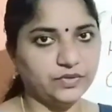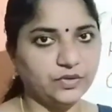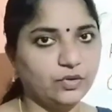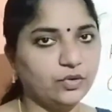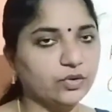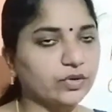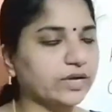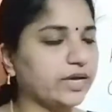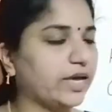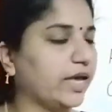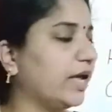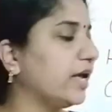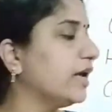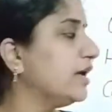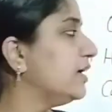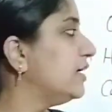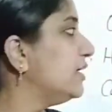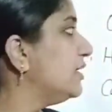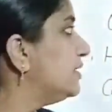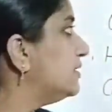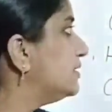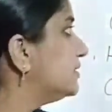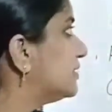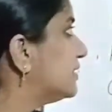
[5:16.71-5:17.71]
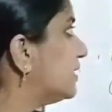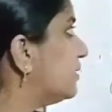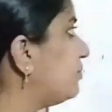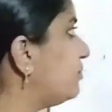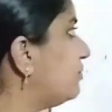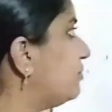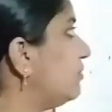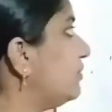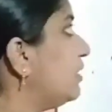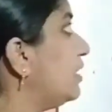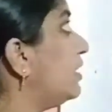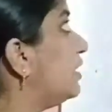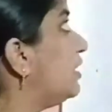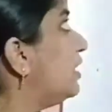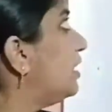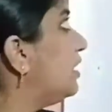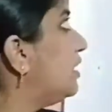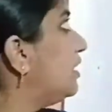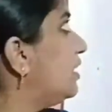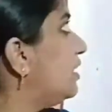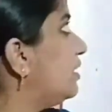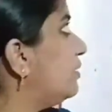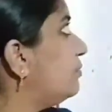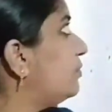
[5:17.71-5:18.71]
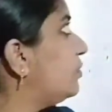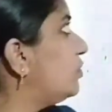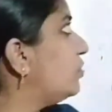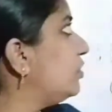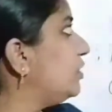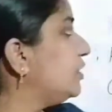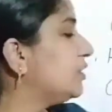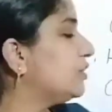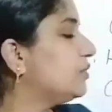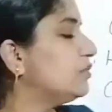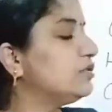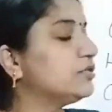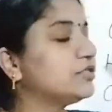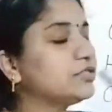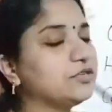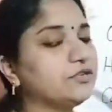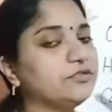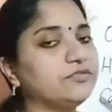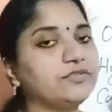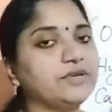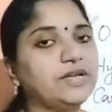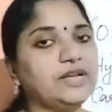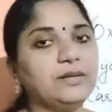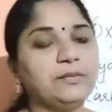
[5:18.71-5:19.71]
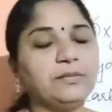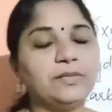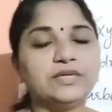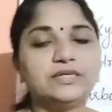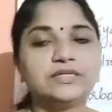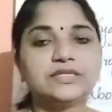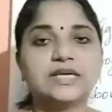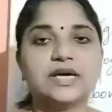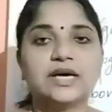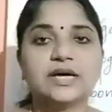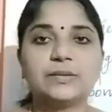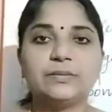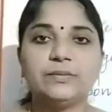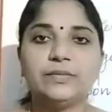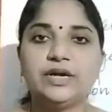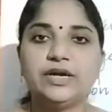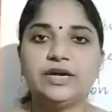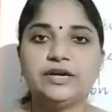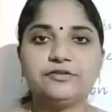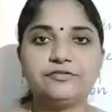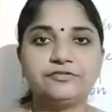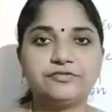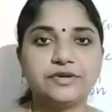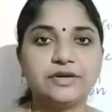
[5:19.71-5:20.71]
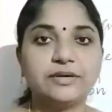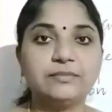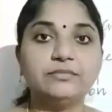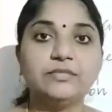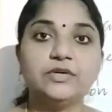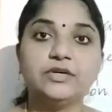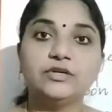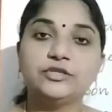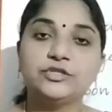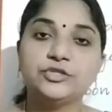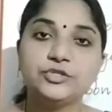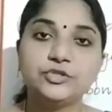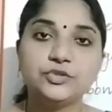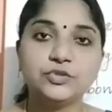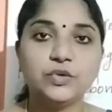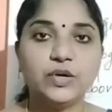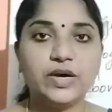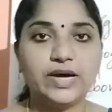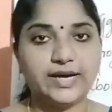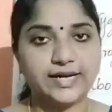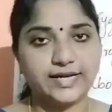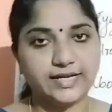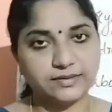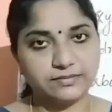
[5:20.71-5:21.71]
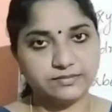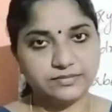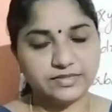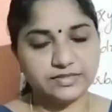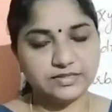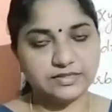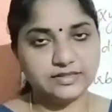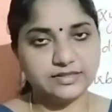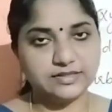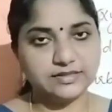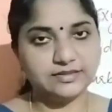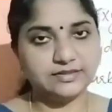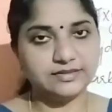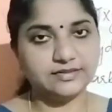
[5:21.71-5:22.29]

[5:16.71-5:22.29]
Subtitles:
Okay. Some molecules of elements are made from two atoms.